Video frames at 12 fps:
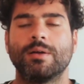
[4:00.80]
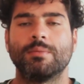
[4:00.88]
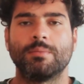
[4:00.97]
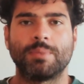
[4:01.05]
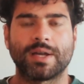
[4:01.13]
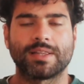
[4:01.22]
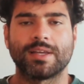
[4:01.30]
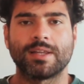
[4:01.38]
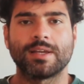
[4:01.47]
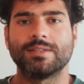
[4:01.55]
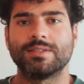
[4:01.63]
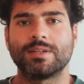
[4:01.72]
Back then, I
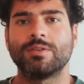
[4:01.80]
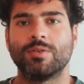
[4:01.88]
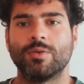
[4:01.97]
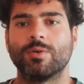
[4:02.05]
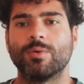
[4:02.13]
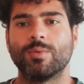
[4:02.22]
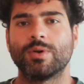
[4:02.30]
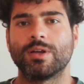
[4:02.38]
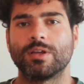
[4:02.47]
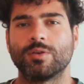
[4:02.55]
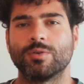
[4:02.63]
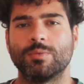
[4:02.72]
didn't know what I
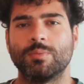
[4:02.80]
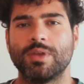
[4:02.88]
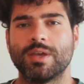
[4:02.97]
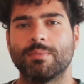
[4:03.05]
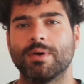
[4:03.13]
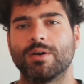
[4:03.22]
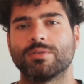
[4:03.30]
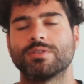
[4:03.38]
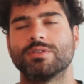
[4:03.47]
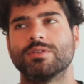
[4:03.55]
could be about.